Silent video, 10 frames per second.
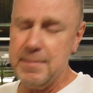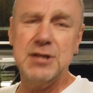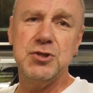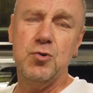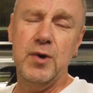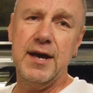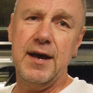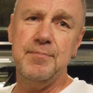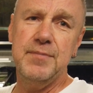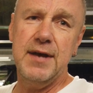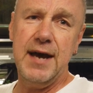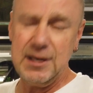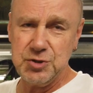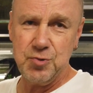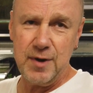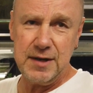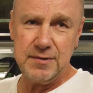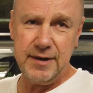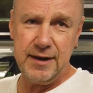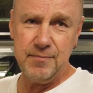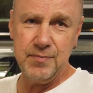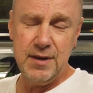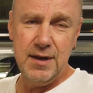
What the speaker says: much quicker hatch rate. Now,